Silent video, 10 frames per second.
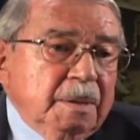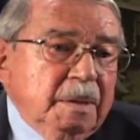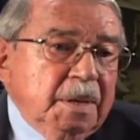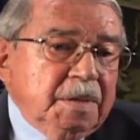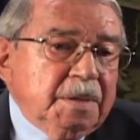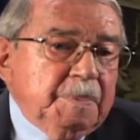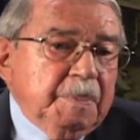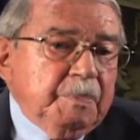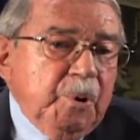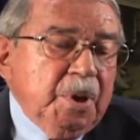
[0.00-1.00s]
it's
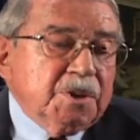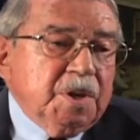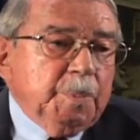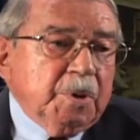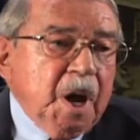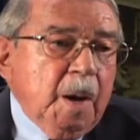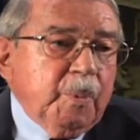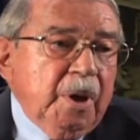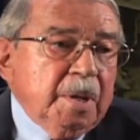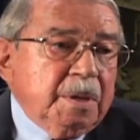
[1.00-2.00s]
pretty simple to
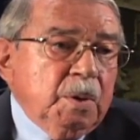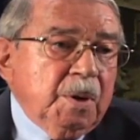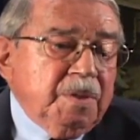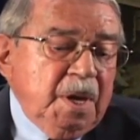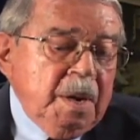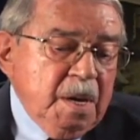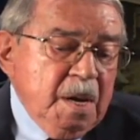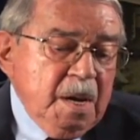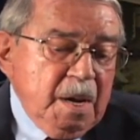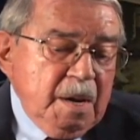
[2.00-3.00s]
operate it. The only thing
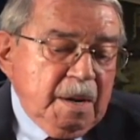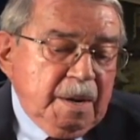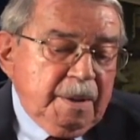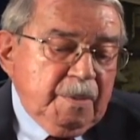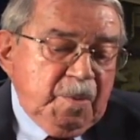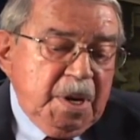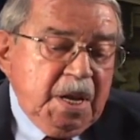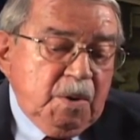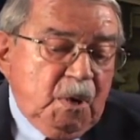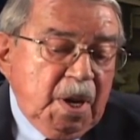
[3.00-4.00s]
we
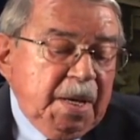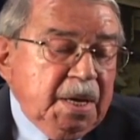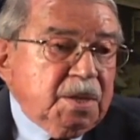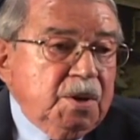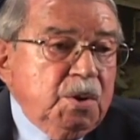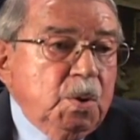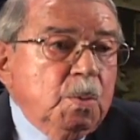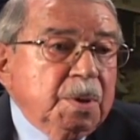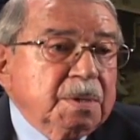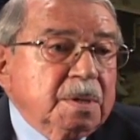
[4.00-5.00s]
didn't really get to do
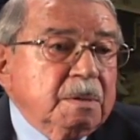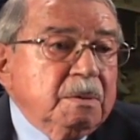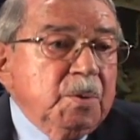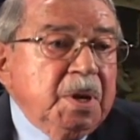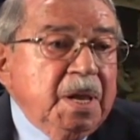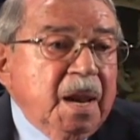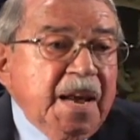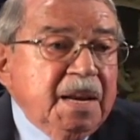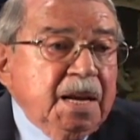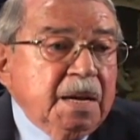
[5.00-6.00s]
was do any
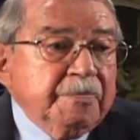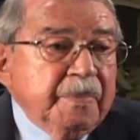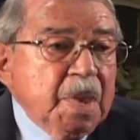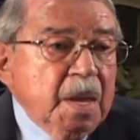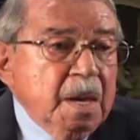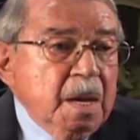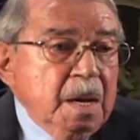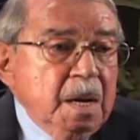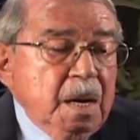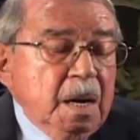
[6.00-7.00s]
landing. Oh.
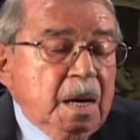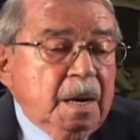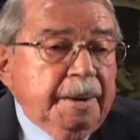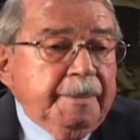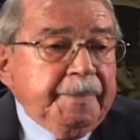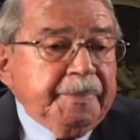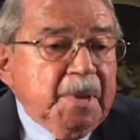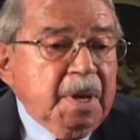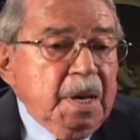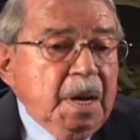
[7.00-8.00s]
Um,
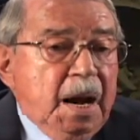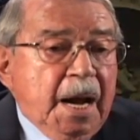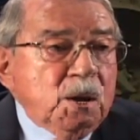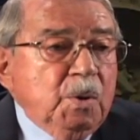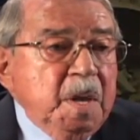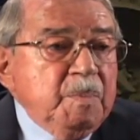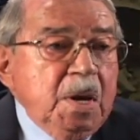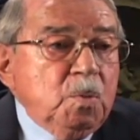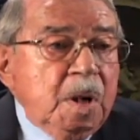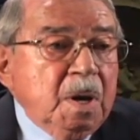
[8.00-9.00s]
I only
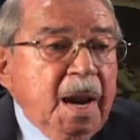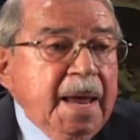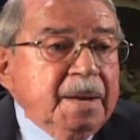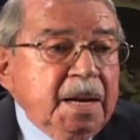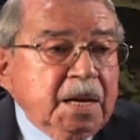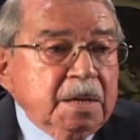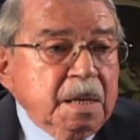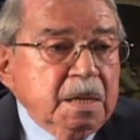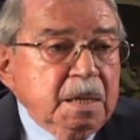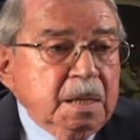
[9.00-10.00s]
made one landing
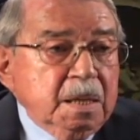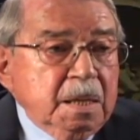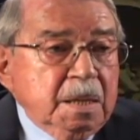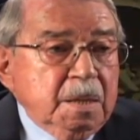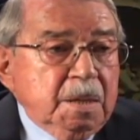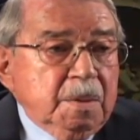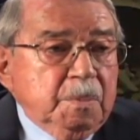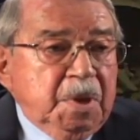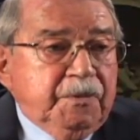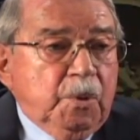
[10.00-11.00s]

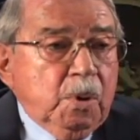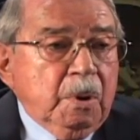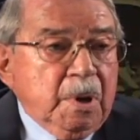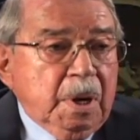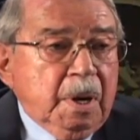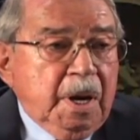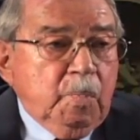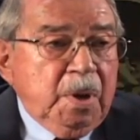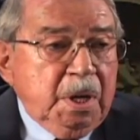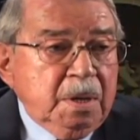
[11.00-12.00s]
before I
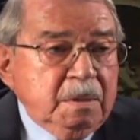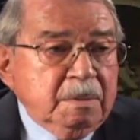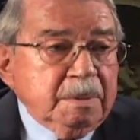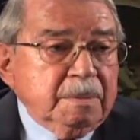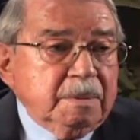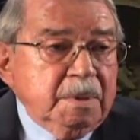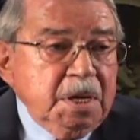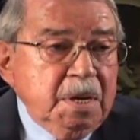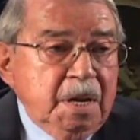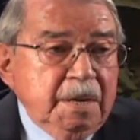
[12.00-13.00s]
went in
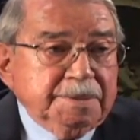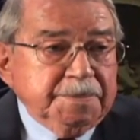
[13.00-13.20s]
D-Day.